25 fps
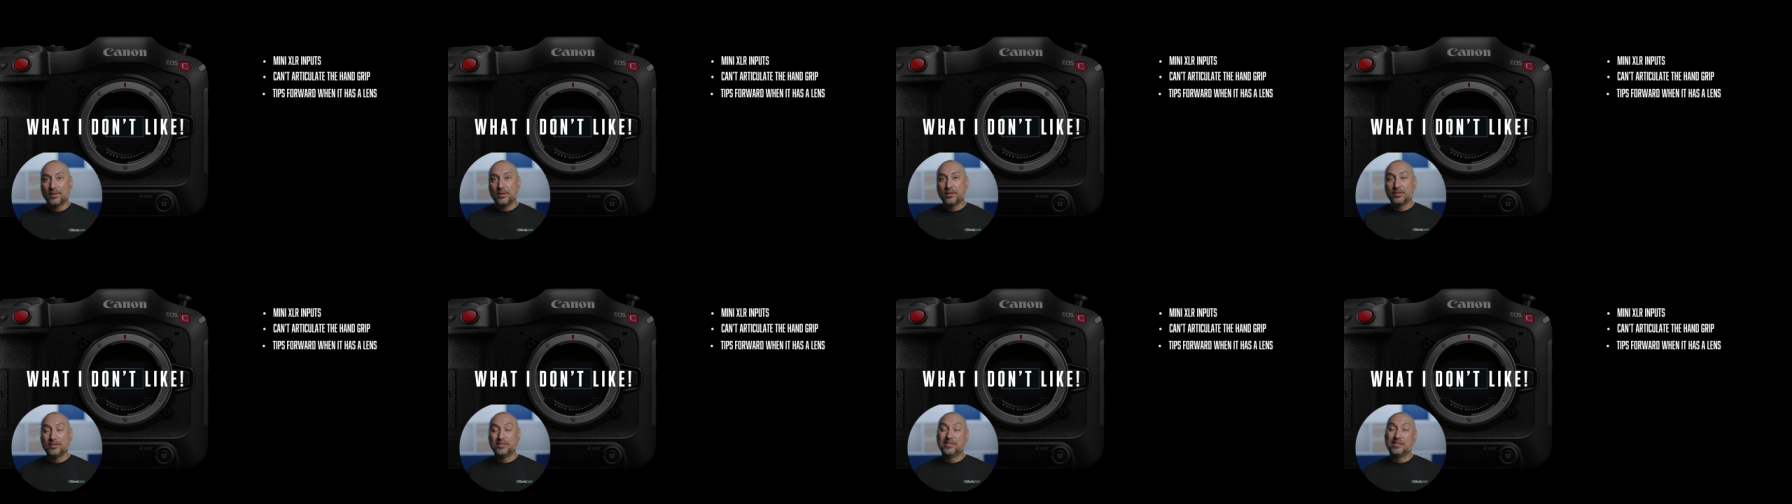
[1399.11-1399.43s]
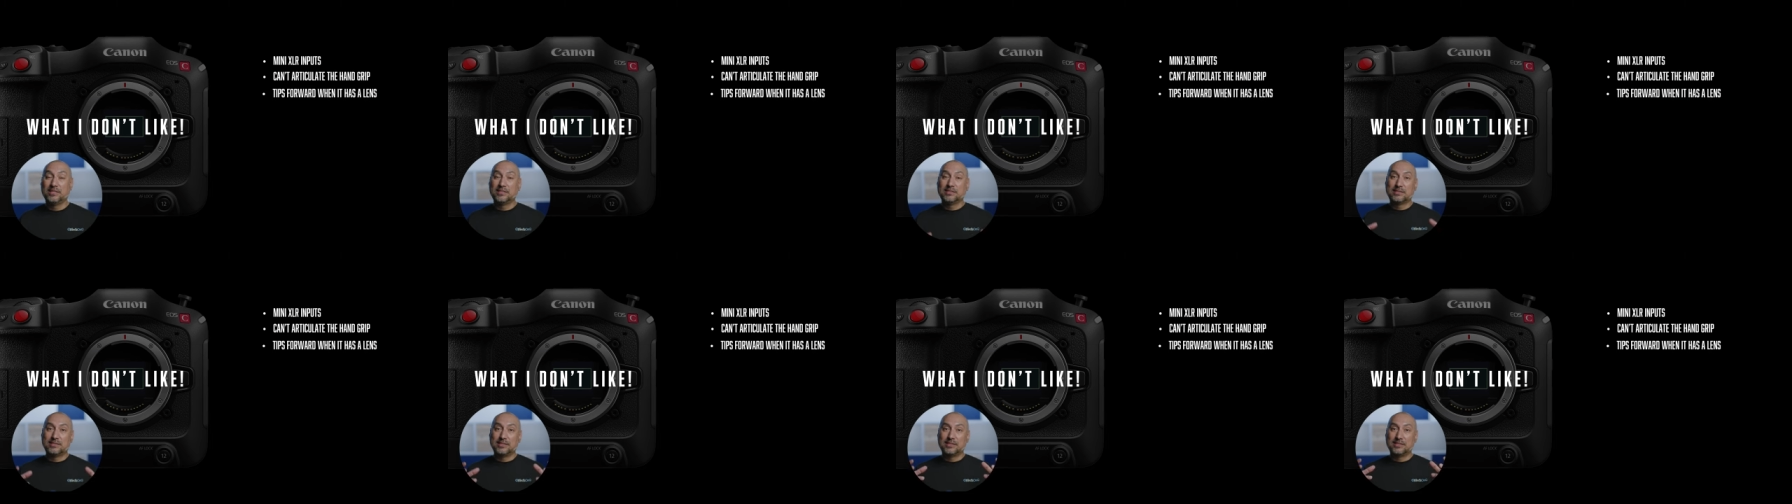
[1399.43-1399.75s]
to
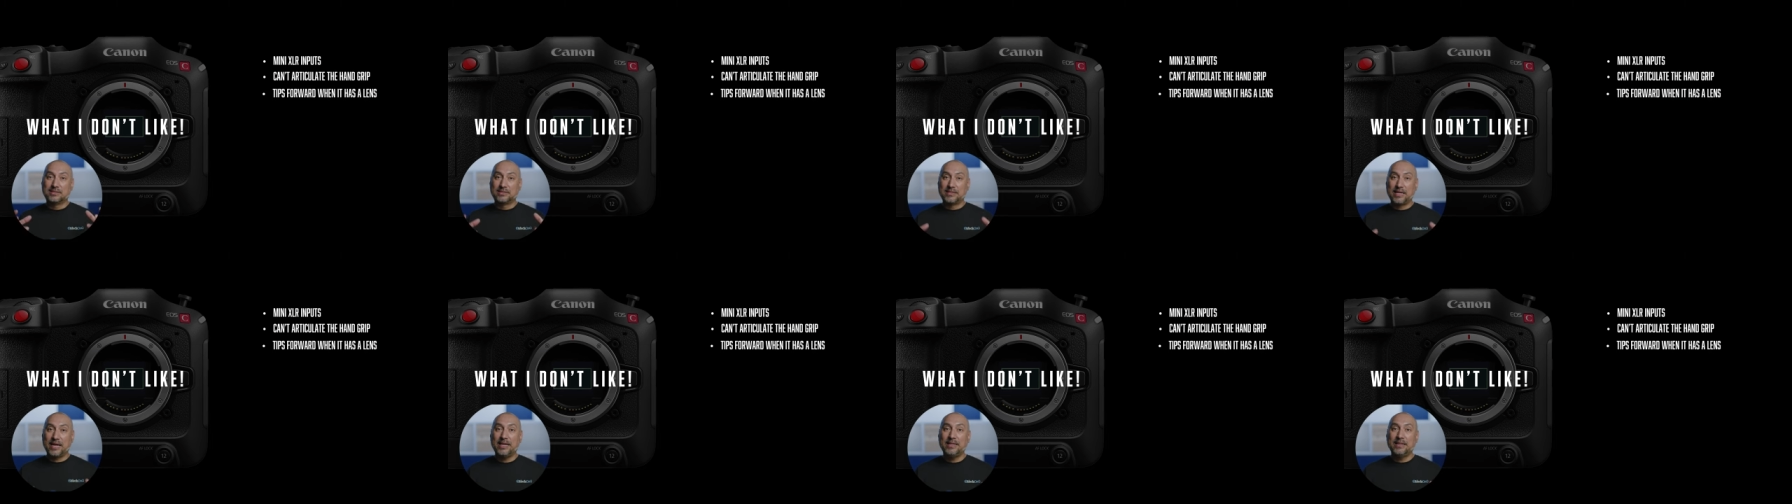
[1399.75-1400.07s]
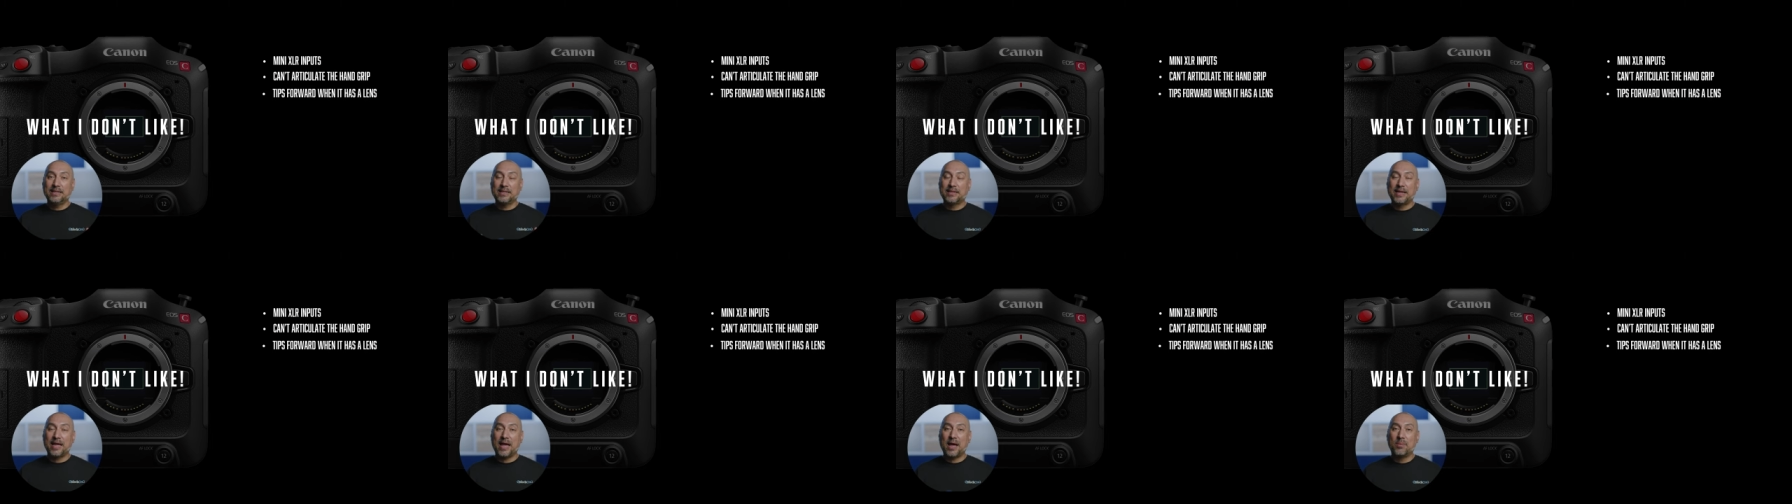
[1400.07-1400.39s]
sustain the
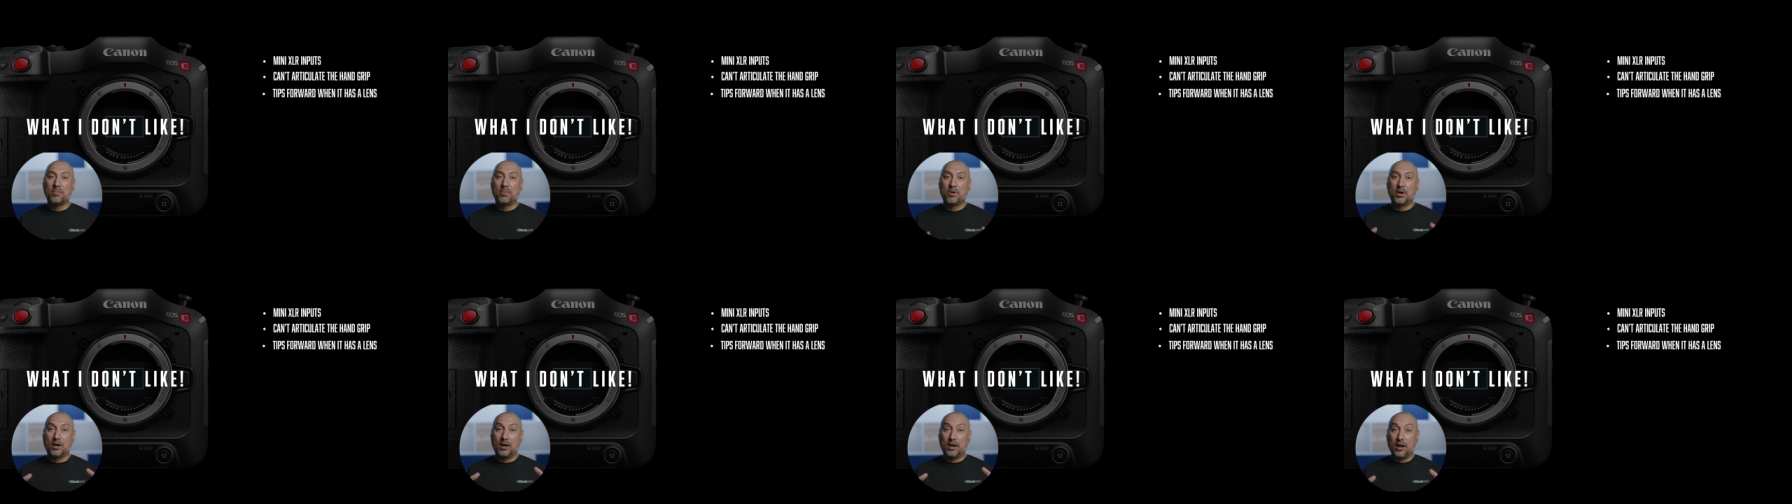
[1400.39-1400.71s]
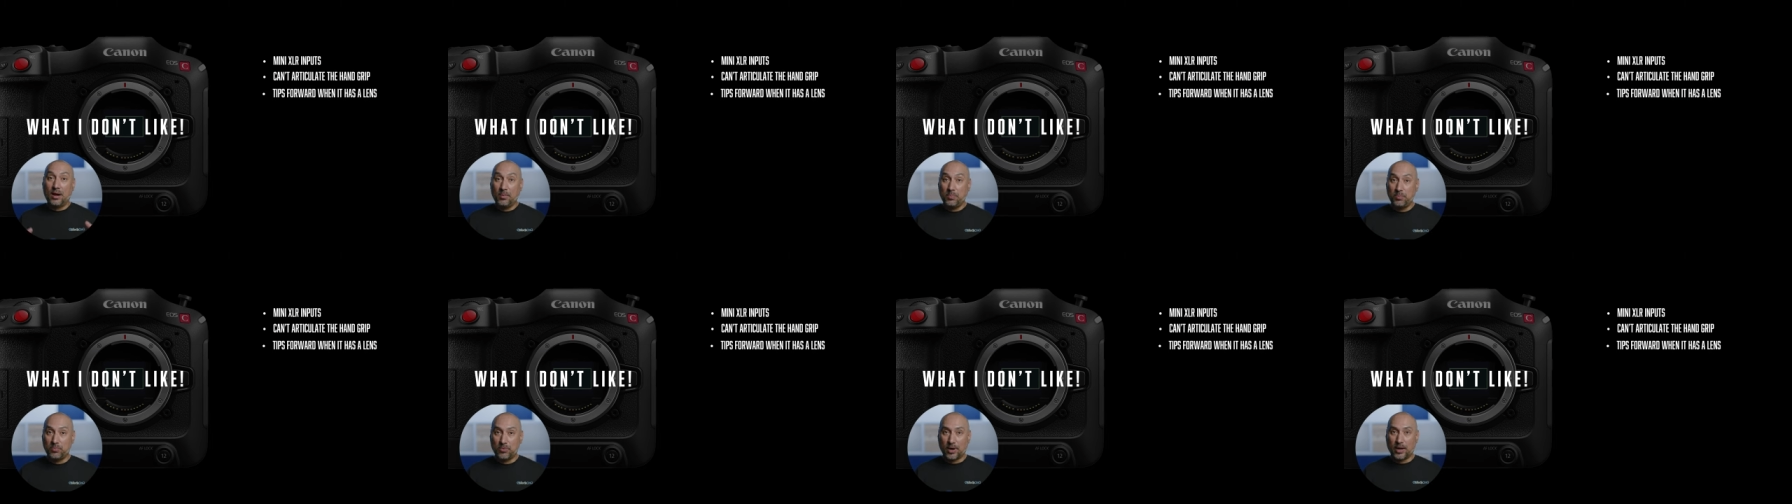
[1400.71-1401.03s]
camera
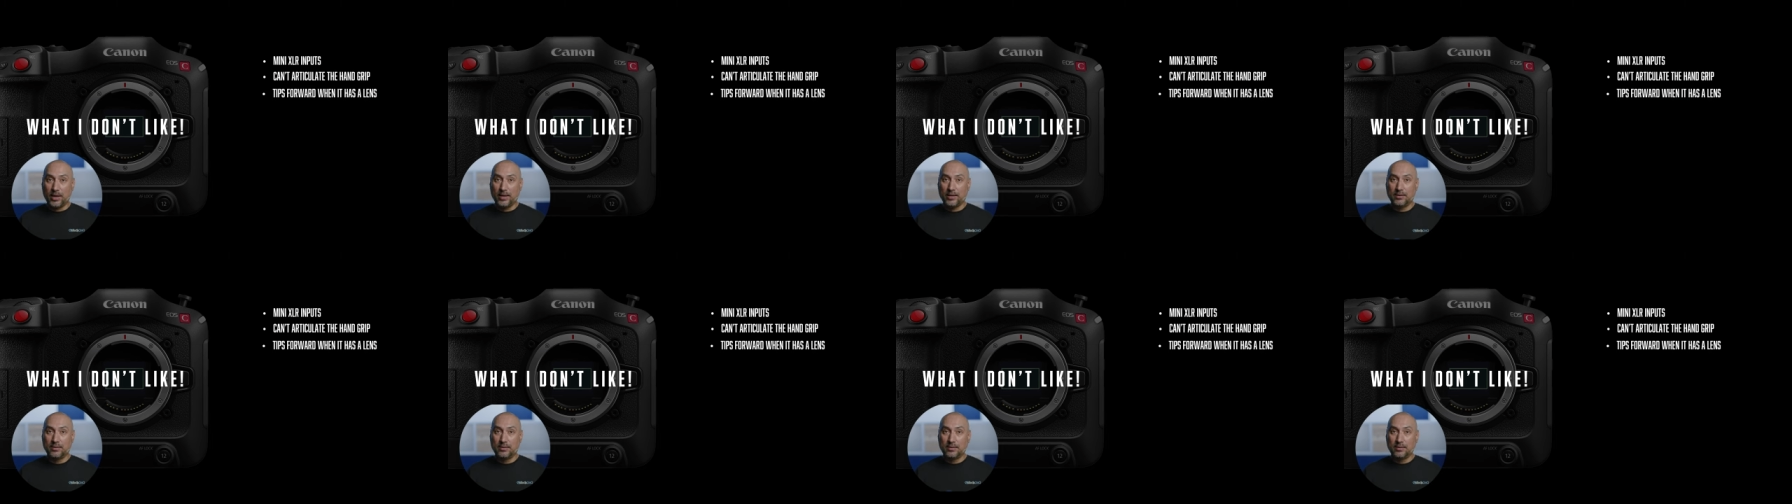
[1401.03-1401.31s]
upright,